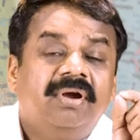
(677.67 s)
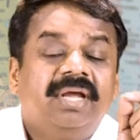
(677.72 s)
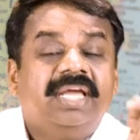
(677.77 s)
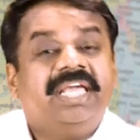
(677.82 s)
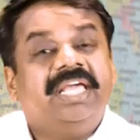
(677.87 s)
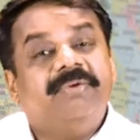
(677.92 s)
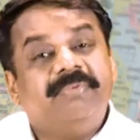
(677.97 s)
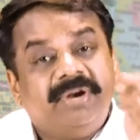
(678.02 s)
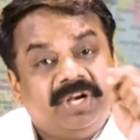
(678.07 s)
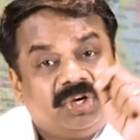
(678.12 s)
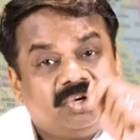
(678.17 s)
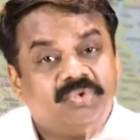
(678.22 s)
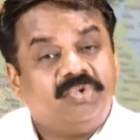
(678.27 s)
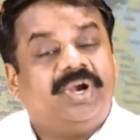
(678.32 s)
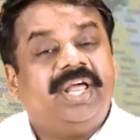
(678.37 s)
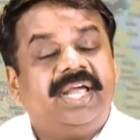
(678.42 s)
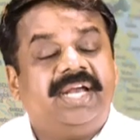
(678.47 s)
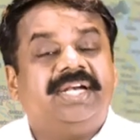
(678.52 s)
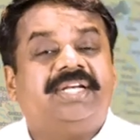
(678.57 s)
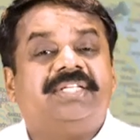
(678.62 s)
Even
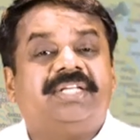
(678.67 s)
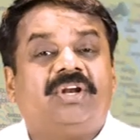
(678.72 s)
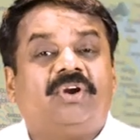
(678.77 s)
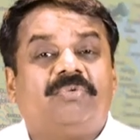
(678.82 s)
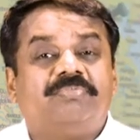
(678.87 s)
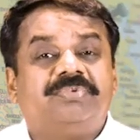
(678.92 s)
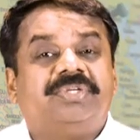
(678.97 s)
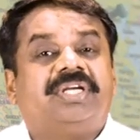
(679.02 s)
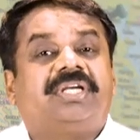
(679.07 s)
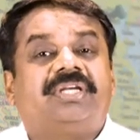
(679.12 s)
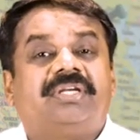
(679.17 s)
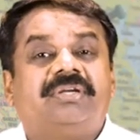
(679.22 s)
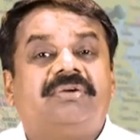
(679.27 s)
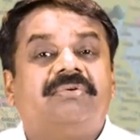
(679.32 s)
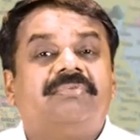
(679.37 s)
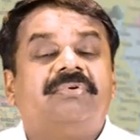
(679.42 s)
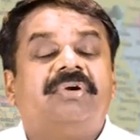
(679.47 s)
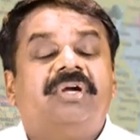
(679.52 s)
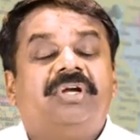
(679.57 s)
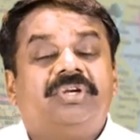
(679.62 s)
today it is an
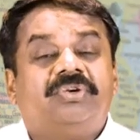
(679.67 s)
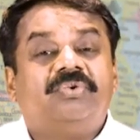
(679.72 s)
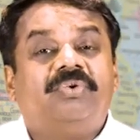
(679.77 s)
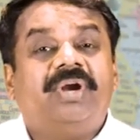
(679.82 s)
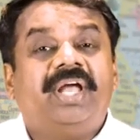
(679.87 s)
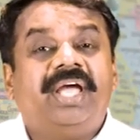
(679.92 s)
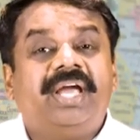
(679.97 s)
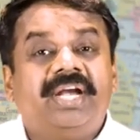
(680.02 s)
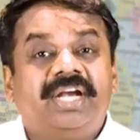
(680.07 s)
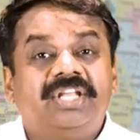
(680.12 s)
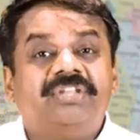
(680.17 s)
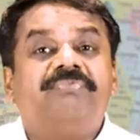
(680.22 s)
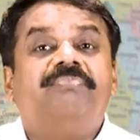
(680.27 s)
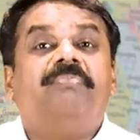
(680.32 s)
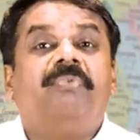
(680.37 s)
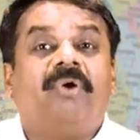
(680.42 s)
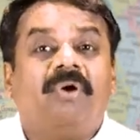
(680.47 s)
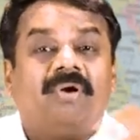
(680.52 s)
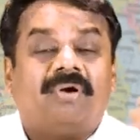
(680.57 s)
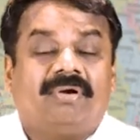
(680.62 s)
objective. Today it is
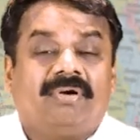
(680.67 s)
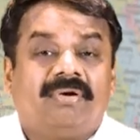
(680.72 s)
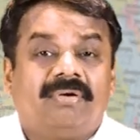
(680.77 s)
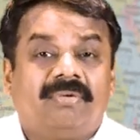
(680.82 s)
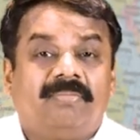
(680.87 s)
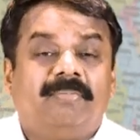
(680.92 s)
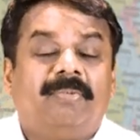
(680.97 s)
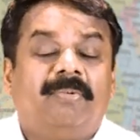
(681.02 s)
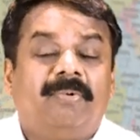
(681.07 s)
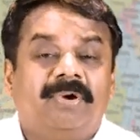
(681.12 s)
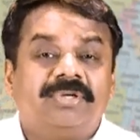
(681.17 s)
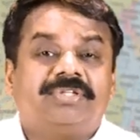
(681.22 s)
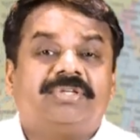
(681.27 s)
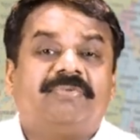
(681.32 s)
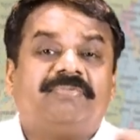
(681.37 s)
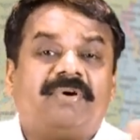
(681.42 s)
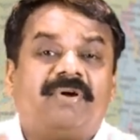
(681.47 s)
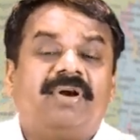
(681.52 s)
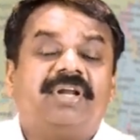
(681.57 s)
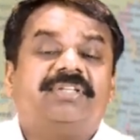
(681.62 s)
more. Most
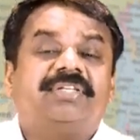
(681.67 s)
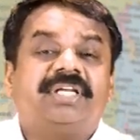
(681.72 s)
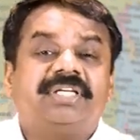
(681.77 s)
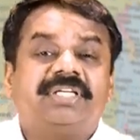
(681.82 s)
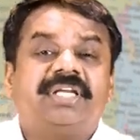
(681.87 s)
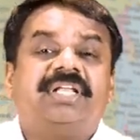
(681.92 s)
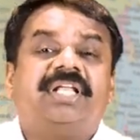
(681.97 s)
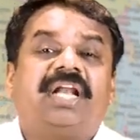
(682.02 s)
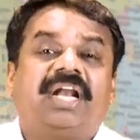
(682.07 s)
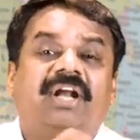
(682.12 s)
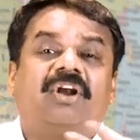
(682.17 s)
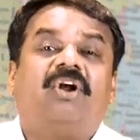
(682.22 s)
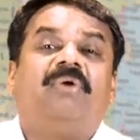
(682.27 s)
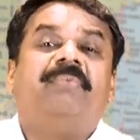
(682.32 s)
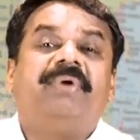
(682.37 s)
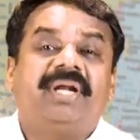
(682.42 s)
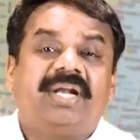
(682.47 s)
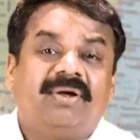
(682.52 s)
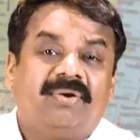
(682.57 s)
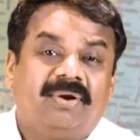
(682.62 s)
of our discussions are
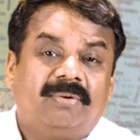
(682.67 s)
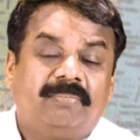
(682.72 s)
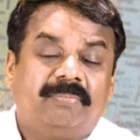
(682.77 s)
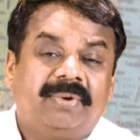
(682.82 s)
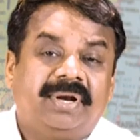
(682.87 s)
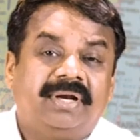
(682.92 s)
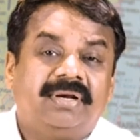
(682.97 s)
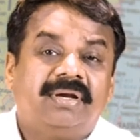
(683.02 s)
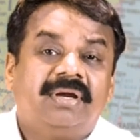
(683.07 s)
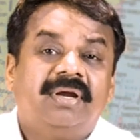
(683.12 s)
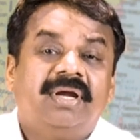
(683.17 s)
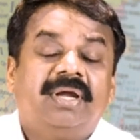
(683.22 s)
economic development.